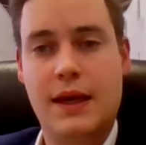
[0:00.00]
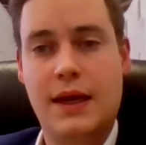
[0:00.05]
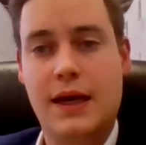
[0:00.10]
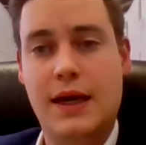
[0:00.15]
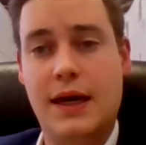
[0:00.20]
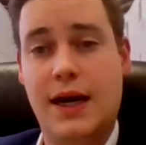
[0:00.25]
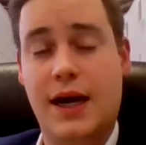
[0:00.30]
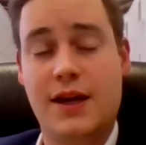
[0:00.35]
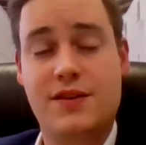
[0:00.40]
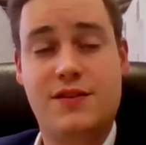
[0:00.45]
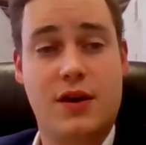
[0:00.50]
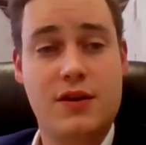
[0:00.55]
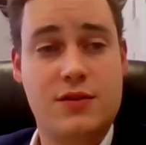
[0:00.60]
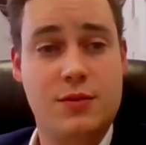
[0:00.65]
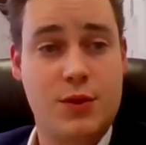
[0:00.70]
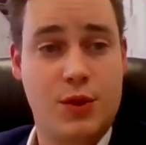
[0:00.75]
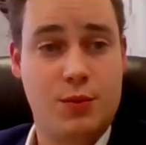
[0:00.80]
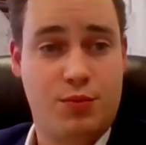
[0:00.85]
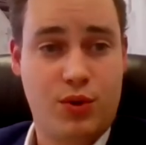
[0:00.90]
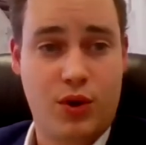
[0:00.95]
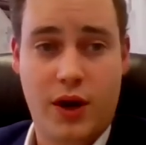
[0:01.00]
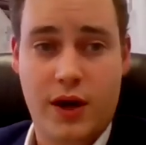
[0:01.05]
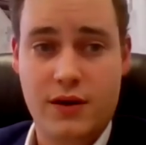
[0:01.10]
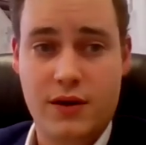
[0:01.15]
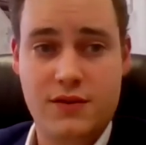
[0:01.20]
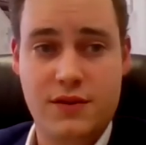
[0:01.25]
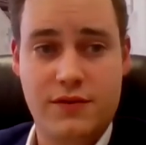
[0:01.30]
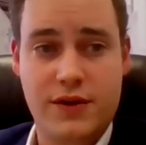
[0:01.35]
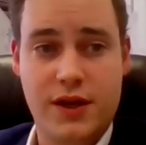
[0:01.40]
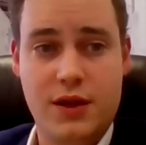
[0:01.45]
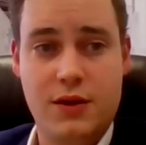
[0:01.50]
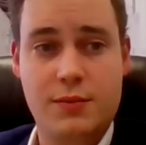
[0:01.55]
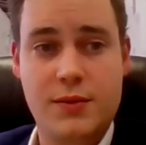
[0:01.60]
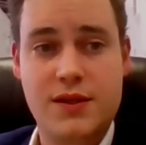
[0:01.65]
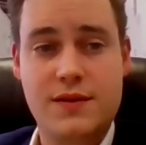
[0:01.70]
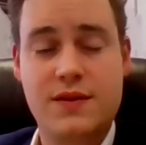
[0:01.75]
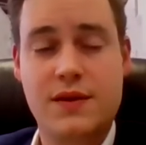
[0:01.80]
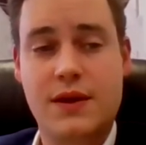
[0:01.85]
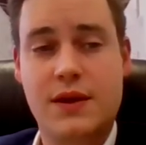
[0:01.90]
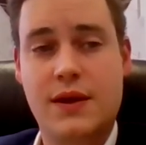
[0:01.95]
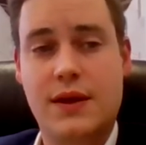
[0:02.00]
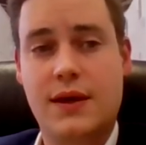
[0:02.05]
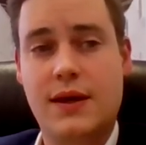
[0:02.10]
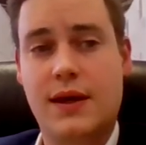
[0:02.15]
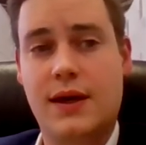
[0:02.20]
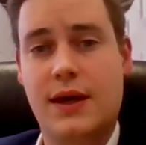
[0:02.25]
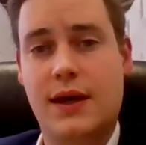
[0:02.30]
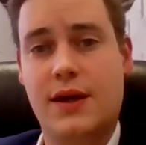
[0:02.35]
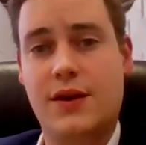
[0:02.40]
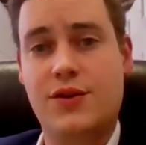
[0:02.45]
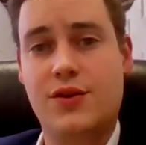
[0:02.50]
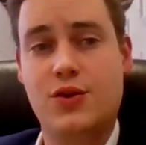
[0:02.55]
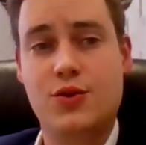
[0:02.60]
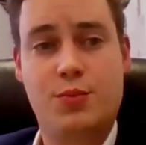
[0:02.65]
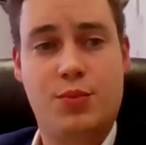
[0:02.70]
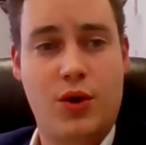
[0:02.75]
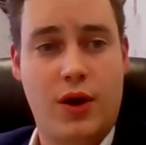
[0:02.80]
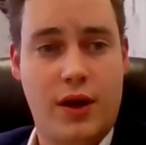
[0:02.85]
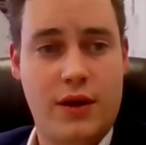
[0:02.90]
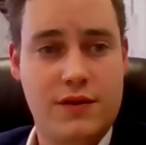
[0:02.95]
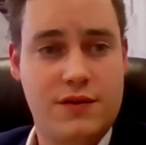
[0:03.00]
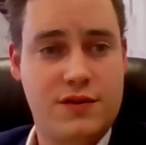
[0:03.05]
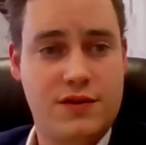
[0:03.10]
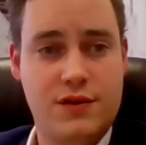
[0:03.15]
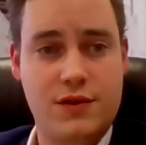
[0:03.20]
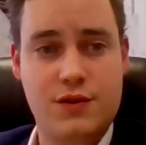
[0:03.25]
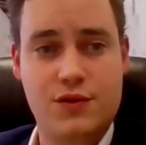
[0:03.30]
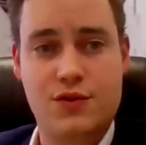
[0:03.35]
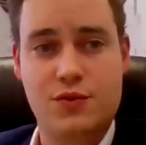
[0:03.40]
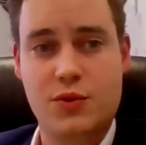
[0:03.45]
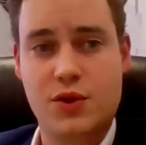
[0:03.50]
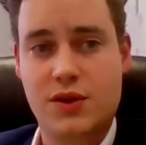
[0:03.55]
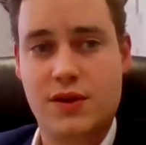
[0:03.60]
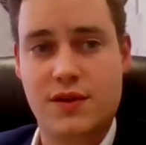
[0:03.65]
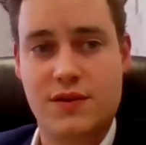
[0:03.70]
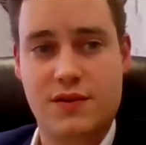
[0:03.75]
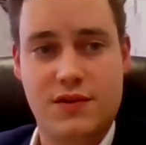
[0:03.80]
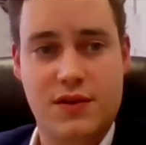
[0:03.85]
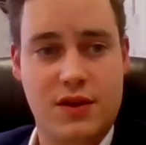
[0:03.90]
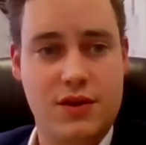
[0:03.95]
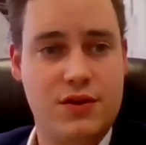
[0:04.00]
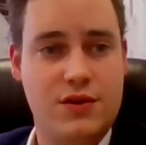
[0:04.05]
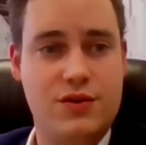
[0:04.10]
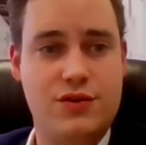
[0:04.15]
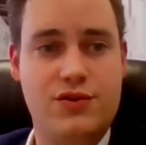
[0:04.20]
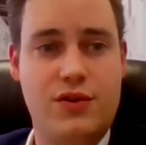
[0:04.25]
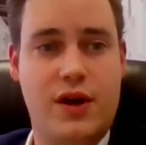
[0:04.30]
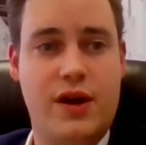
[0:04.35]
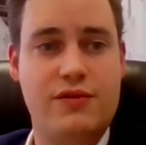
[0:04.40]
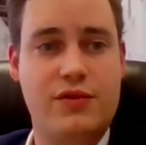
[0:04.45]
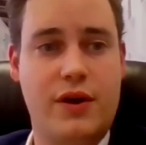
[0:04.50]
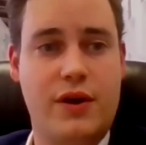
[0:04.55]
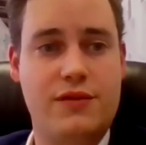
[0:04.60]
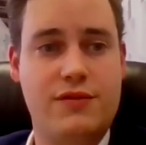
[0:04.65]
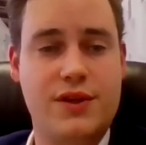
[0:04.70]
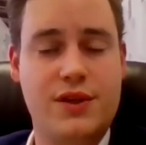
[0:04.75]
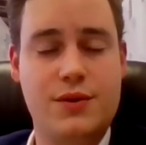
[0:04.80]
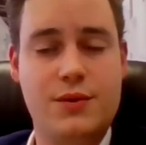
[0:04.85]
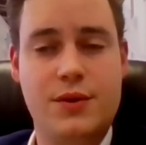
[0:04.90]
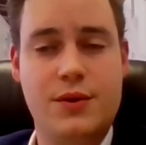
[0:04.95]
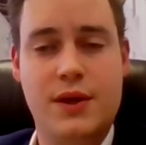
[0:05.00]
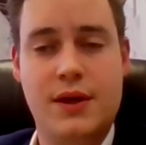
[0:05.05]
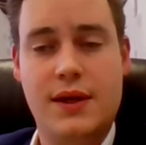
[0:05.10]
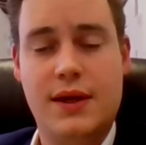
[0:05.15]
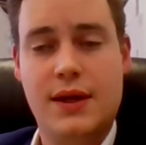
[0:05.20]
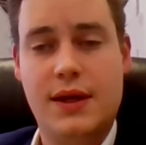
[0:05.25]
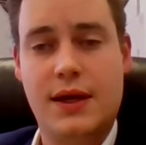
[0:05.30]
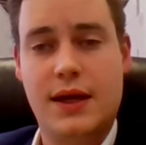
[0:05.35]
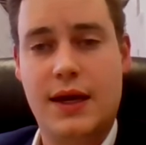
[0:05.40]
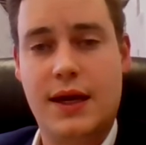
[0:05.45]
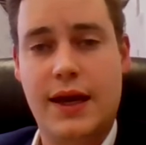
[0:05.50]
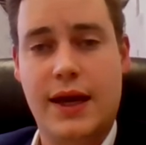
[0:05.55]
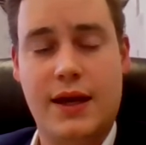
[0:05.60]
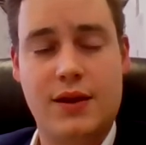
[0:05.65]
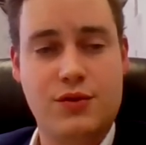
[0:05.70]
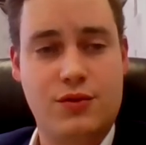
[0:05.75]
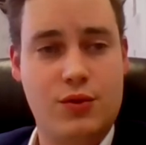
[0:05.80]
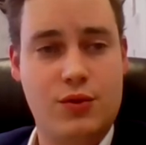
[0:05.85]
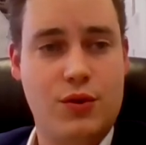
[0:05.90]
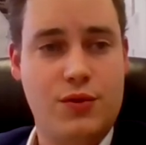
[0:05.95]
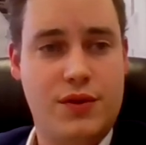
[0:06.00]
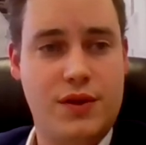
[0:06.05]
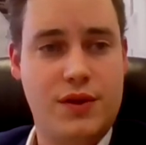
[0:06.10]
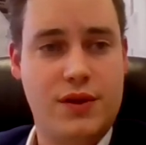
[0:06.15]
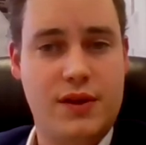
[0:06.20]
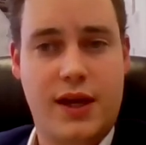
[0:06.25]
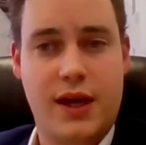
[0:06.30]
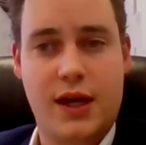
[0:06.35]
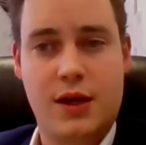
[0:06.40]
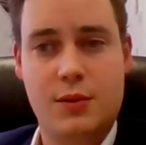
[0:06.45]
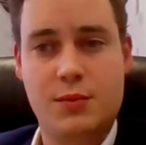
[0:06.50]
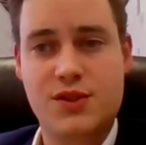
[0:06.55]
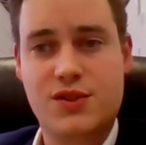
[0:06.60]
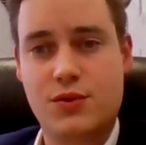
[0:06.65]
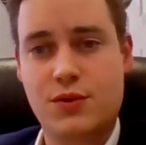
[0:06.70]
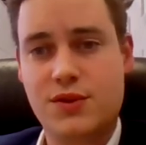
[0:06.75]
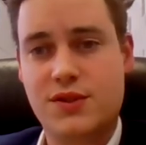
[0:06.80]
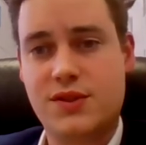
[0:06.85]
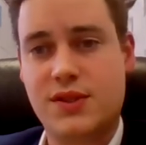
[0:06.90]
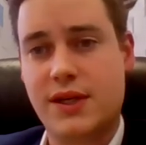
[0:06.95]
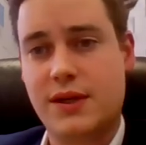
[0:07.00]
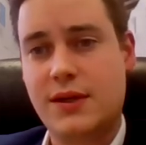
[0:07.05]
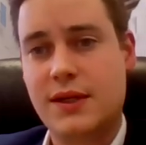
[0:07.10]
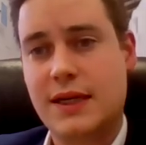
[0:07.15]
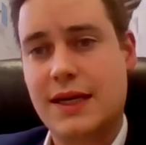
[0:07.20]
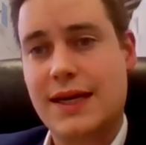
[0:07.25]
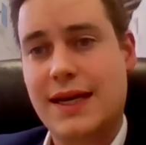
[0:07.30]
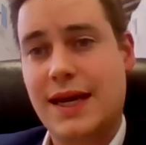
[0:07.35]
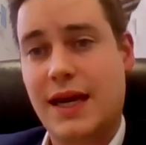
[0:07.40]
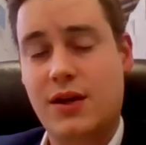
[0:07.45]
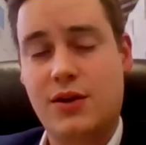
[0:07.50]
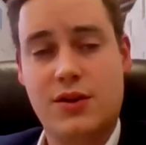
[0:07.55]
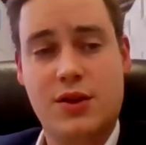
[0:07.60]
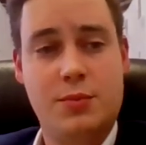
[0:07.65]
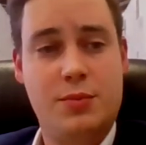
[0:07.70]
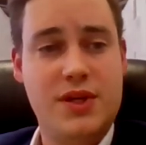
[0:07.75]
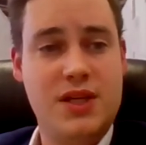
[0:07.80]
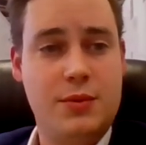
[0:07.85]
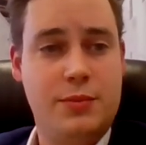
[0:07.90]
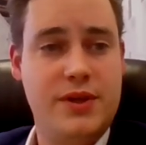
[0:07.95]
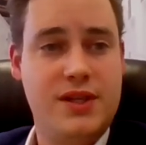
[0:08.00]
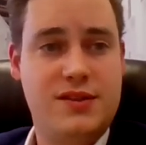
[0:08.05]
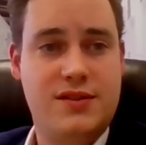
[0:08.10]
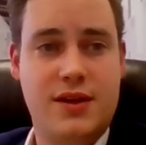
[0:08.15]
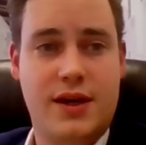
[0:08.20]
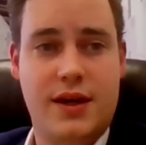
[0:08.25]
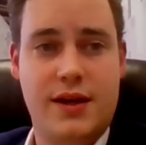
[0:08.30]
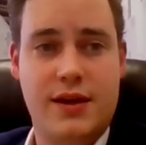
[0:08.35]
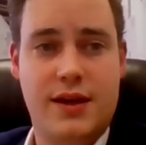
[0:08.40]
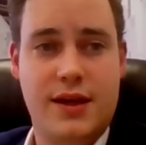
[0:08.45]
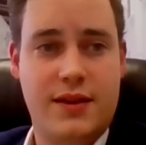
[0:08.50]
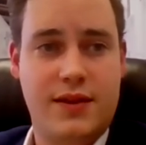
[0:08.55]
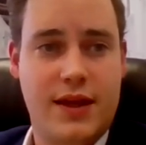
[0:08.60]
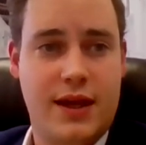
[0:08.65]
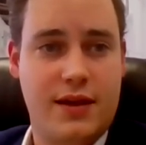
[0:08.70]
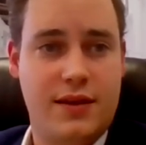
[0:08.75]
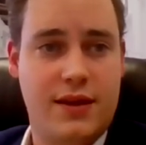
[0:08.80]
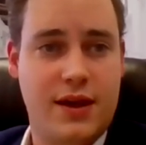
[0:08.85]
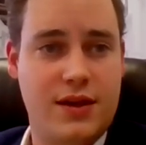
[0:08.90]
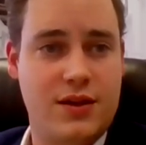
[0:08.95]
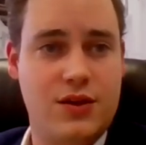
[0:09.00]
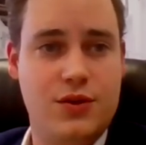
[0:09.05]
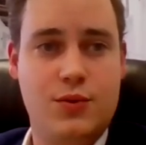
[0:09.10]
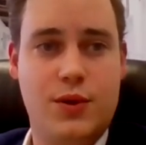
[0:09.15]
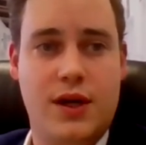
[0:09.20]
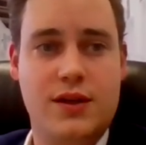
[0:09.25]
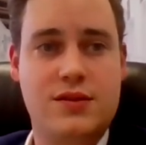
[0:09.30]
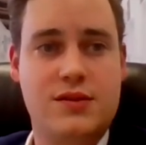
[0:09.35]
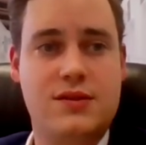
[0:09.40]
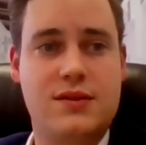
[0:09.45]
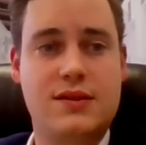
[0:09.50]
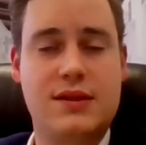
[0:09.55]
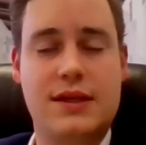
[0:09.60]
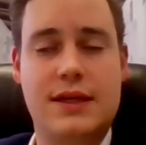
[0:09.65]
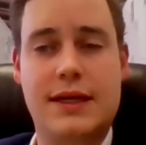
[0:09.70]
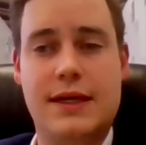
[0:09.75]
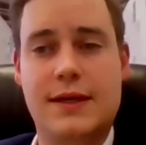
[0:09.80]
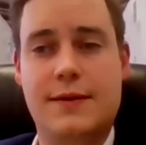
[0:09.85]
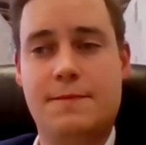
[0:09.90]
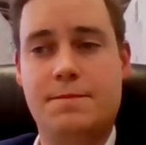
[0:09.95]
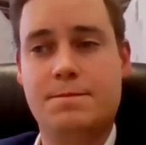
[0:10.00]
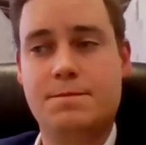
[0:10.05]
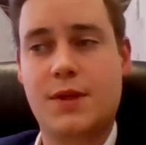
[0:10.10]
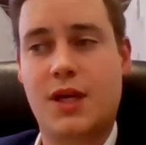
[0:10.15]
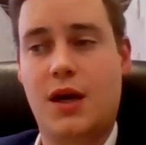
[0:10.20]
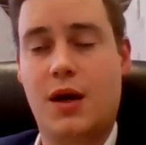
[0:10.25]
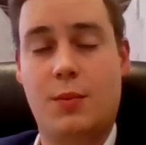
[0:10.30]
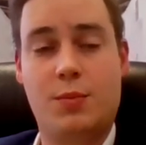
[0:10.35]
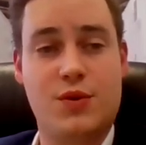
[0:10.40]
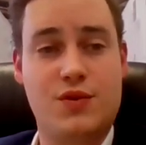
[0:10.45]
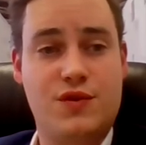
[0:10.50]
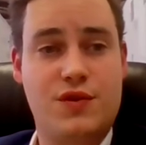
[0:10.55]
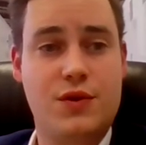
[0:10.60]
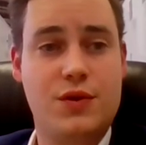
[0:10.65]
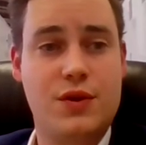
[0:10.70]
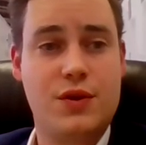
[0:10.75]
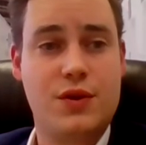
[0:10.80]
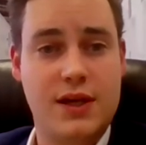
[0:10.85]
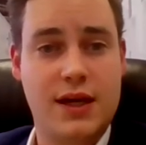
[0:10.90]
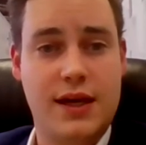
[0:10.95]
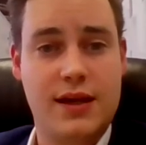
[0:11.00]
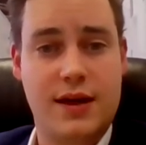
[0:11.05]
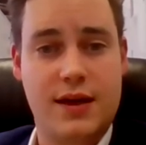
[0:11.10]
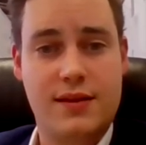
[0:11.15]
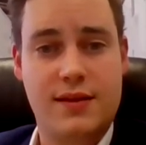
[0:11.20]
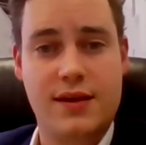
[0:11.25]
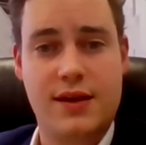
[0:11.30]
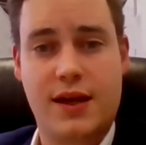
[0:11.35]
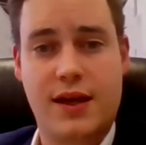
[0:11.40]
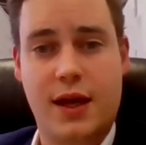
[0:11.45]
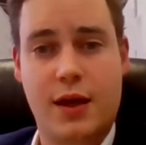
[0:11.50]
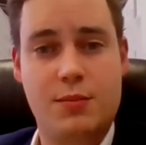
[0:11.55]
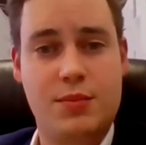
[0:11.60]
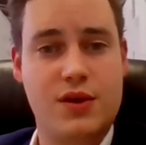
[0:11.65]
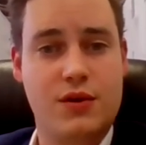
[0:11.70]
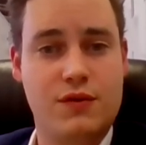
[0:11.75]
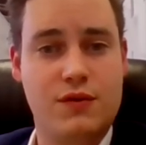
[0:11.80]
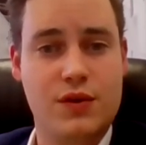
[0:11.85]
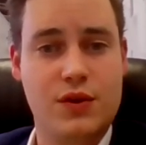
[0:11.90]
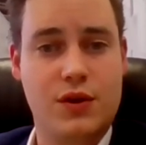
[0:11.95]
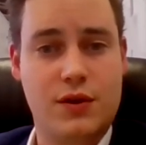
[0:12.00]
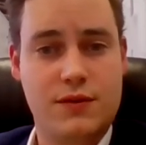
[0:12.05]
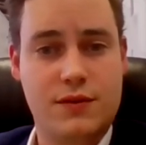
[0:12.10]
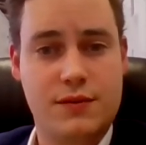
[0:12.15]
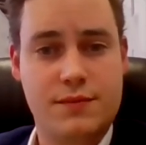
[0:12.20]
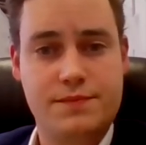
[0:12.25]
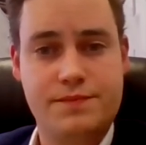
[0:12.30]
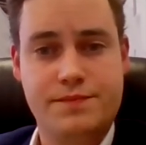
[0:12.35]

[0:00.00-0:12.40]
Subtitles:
I talked about product development. New product SKUs will continue to drive revenue and growth in the cannabis wholesale. And on the B2B side, again, that US opportunity, I think can't be overlooked.